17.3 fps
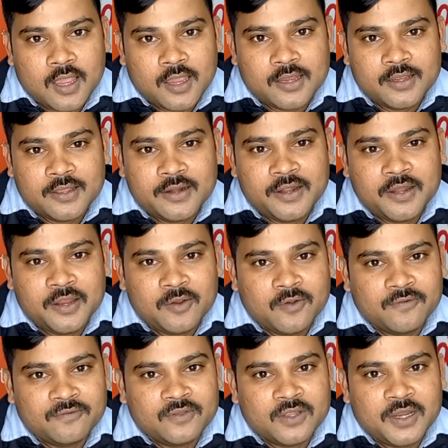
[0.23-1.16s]
Hi, greeting
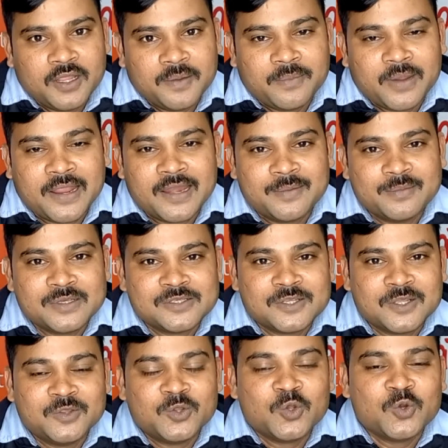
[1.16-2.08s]
of the day. My name
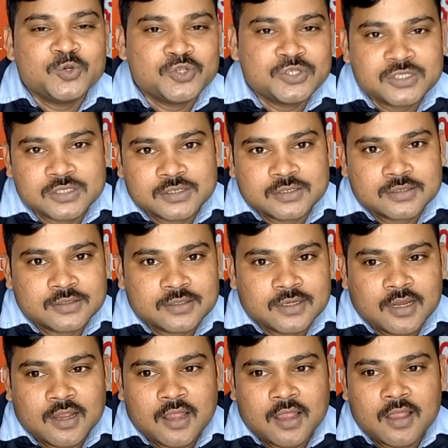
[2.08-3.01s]
is Santosh.
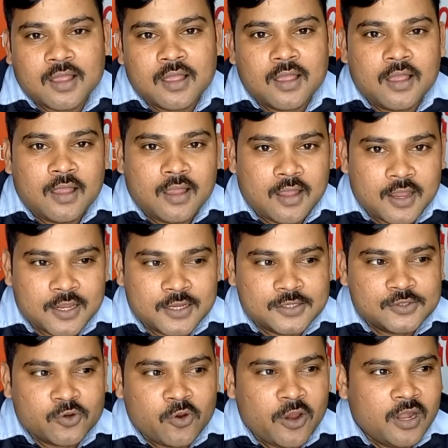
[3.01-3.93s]
I
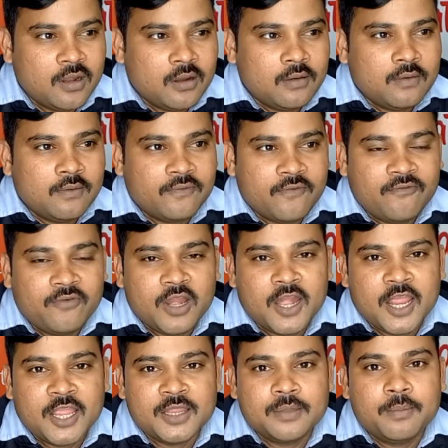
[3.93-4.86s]
joined the
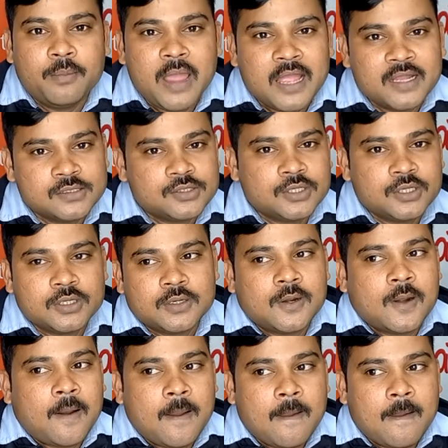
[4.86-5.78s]
59th batch here
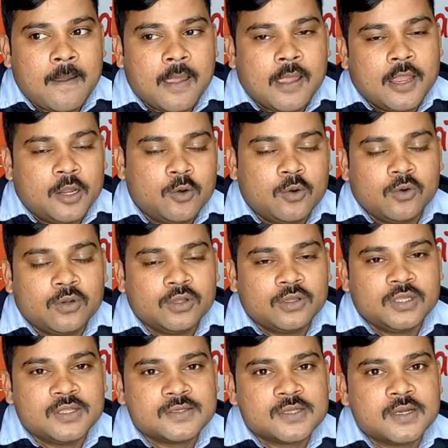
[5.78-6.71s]
in
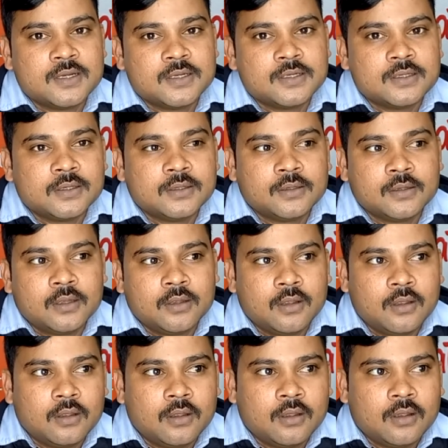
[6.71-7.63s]
UNNATI Center.
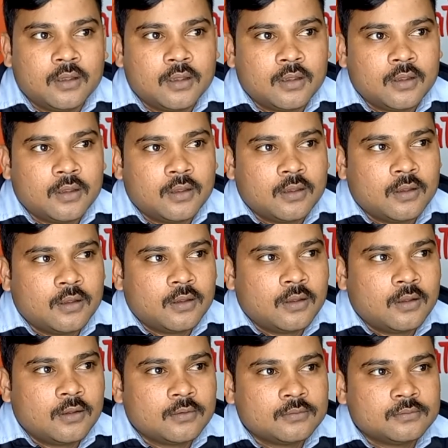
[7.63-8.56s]

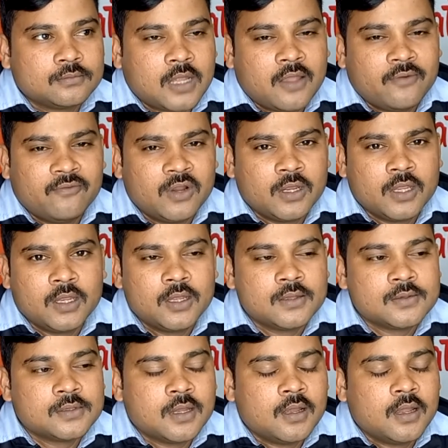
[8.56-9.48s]
I'm working
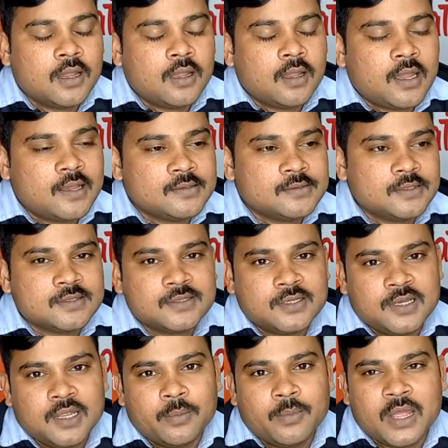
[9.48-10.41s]
as a
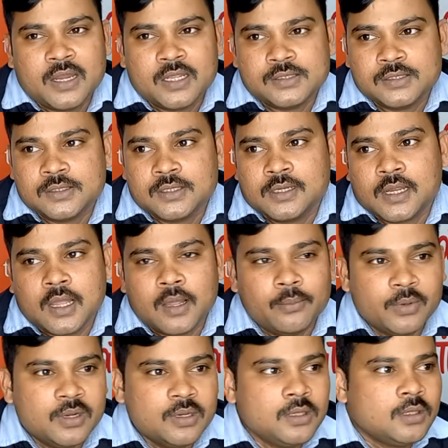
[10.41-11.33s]
senior manager in
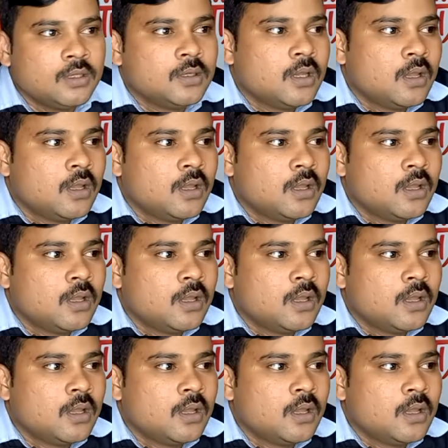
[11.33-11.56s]
company,